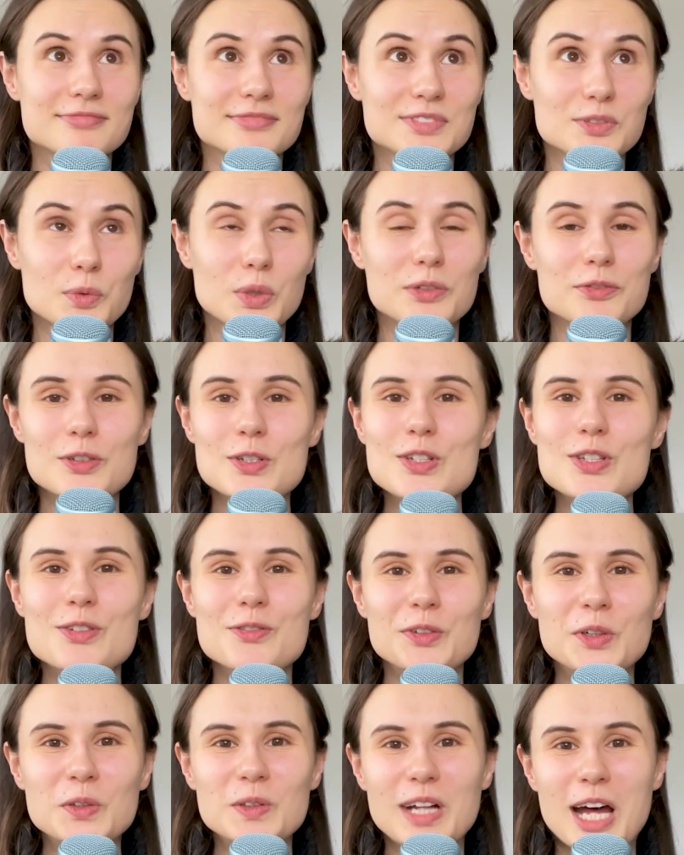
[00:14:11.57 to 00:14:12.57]
Well, first of
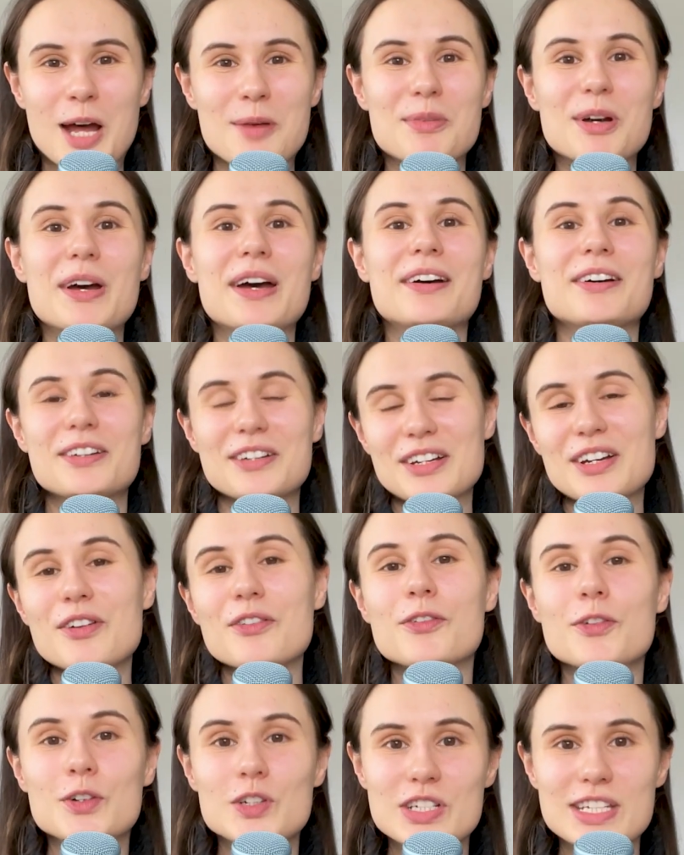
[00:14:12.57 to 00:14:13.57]
all, I'm a
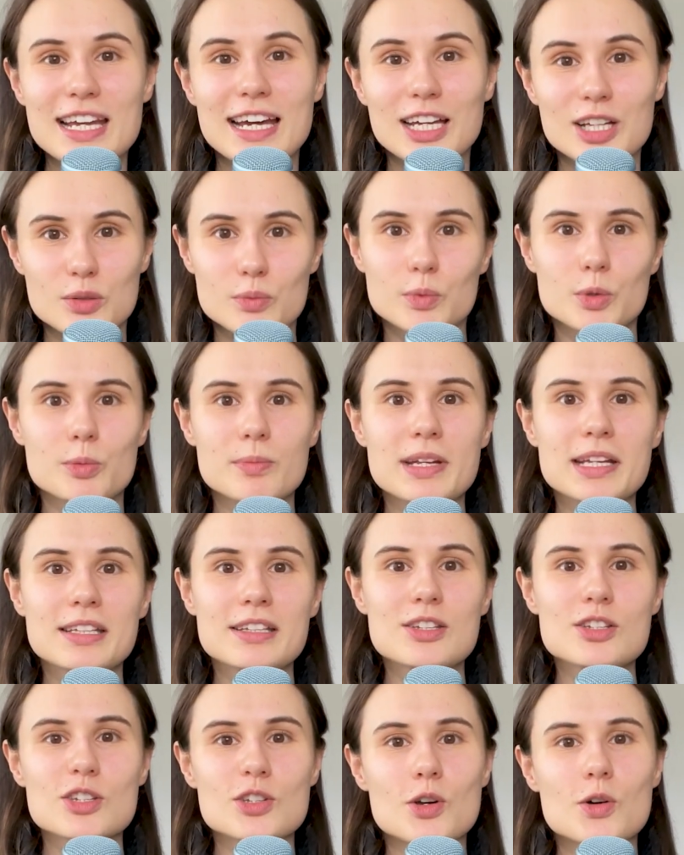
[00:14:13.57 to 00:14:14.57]
fertile woman,
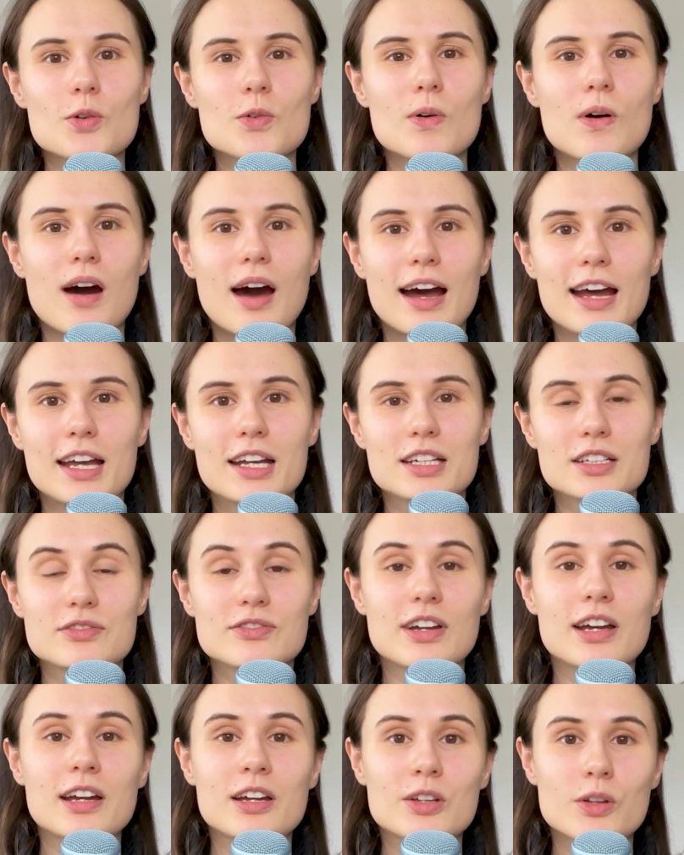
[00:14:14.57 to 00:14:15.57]
so I
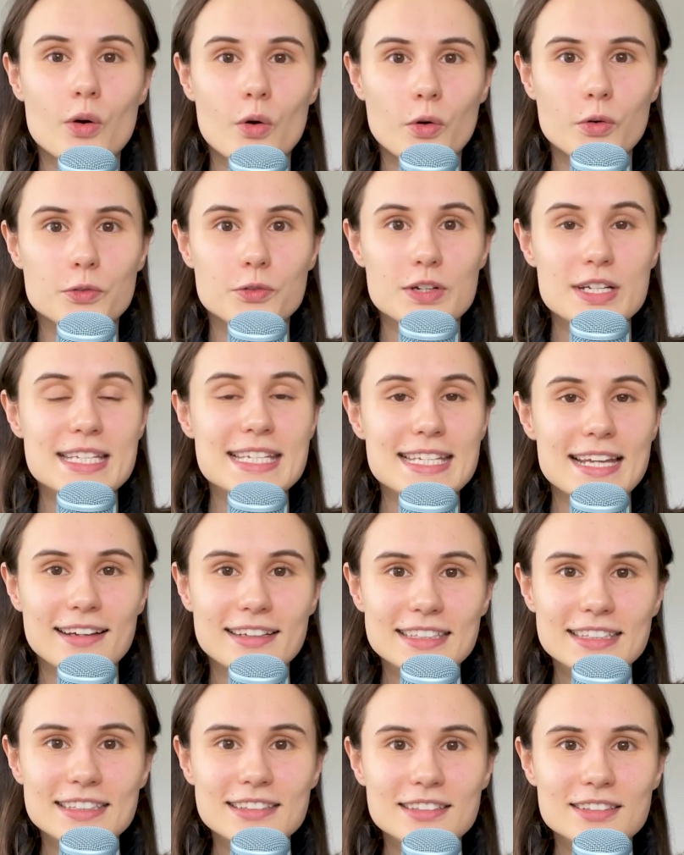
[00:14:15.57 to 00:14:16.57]
run off a
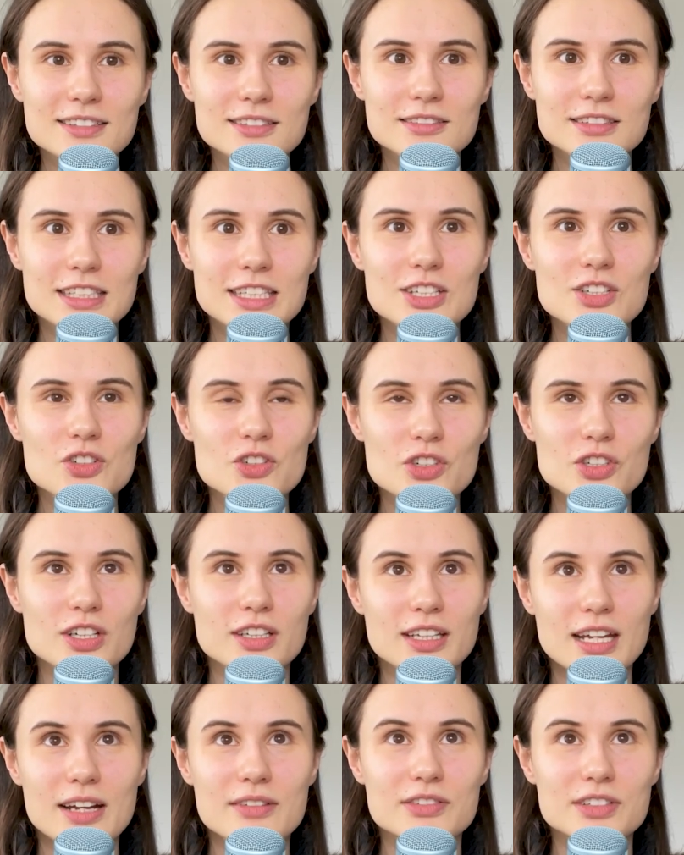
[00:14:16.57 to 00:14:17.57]
cycle each
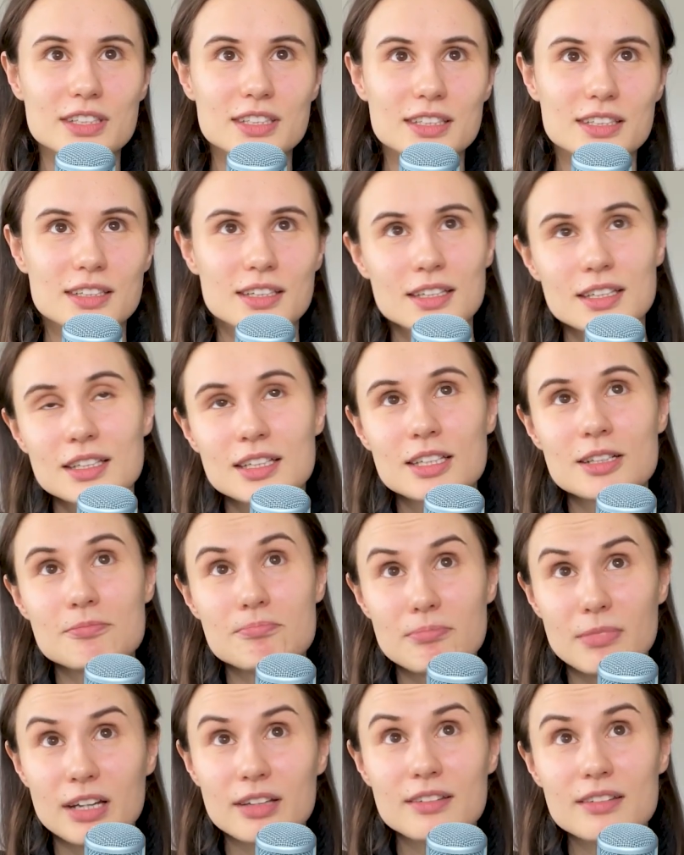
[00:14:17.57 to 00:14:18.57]
and every
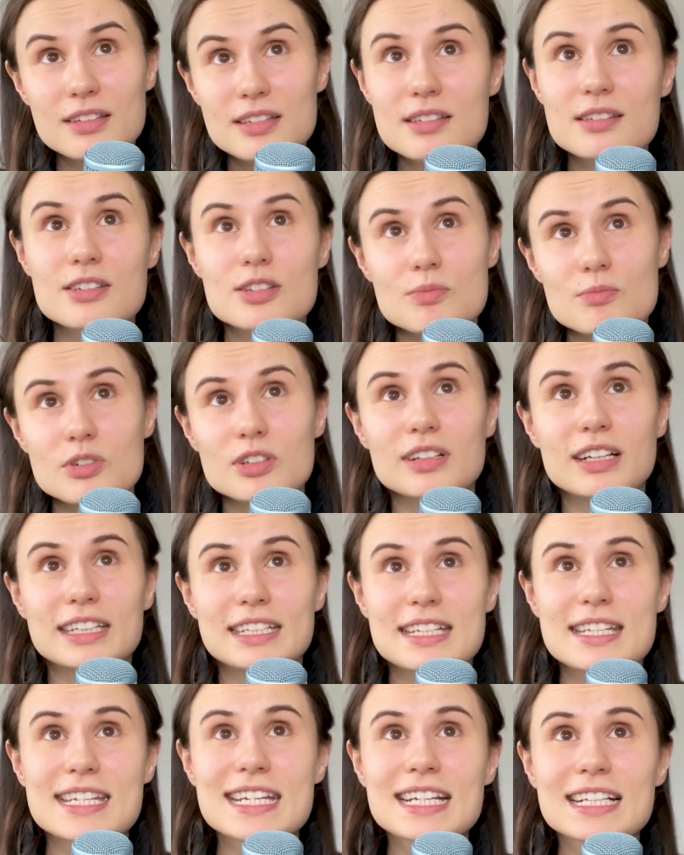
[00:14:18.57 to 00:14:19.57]
month. It's more like
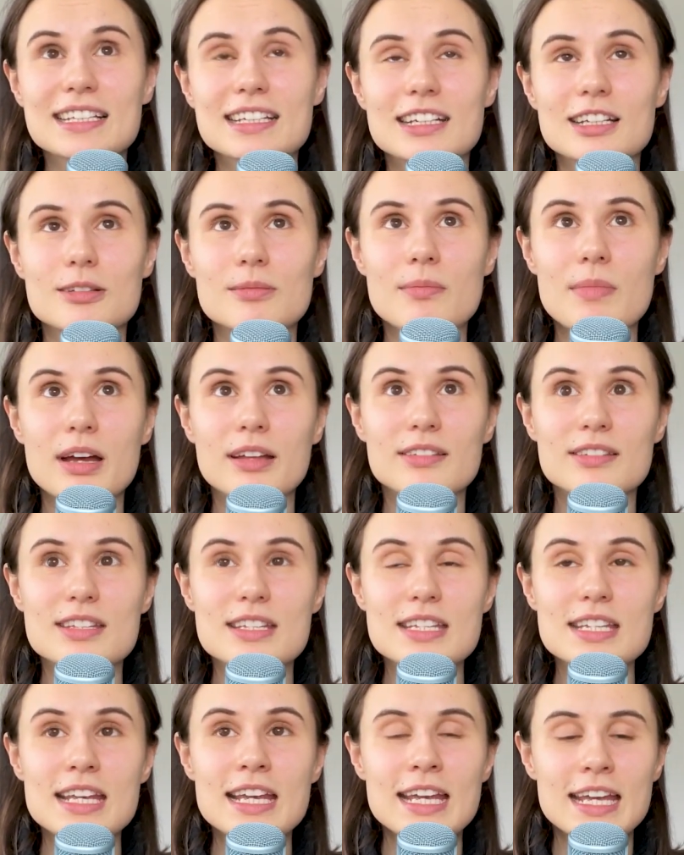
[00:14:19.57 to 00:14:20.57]
a cyclical
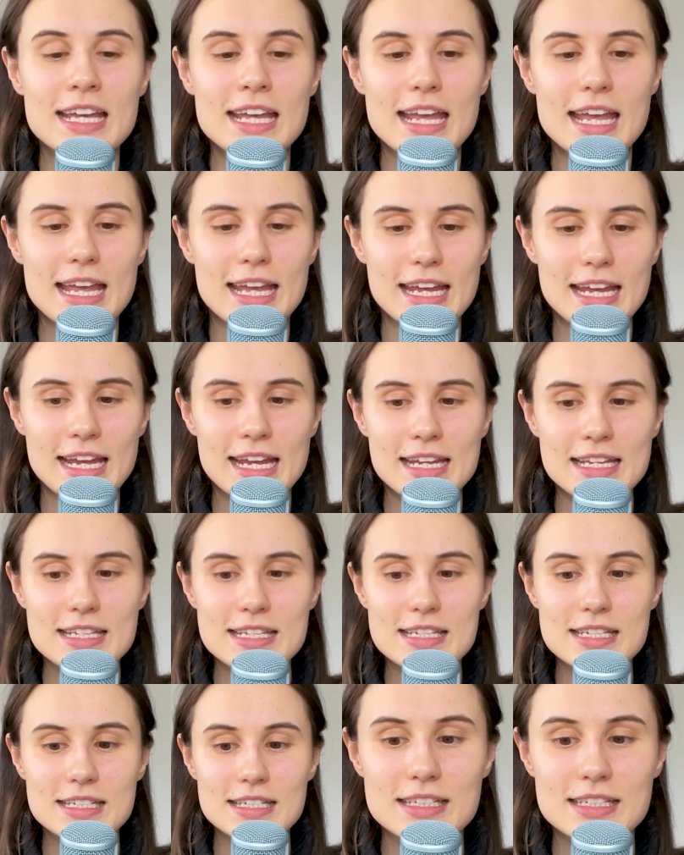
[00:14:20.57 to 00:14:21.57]
months. And